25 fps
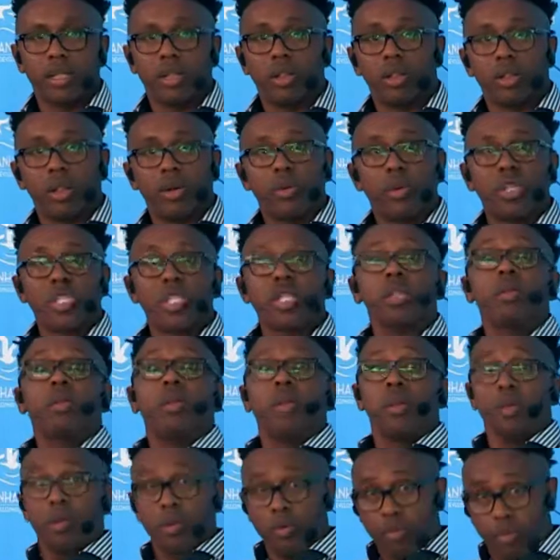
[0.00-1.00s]
although it's
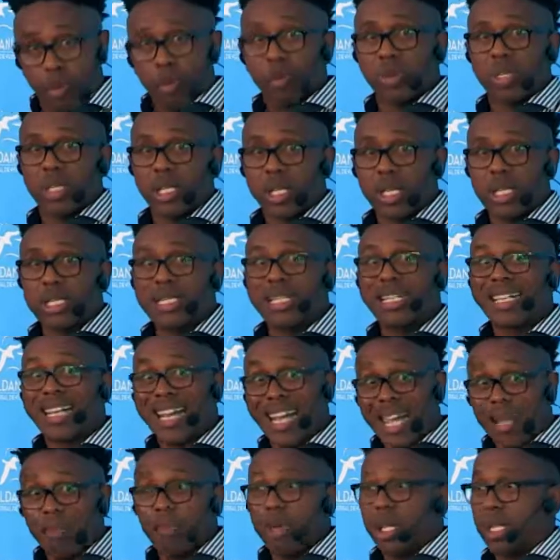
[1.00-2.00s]
important, it's an
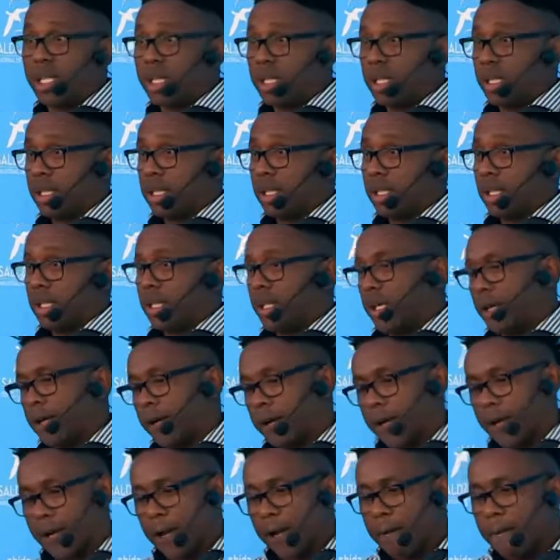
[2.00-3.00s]
enabler.
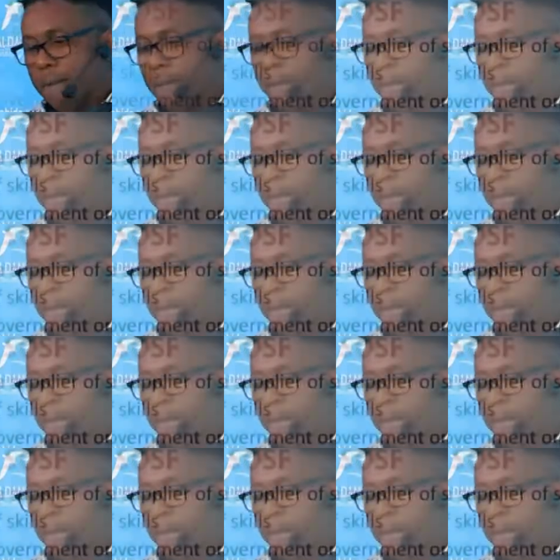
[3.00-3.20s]
Okay?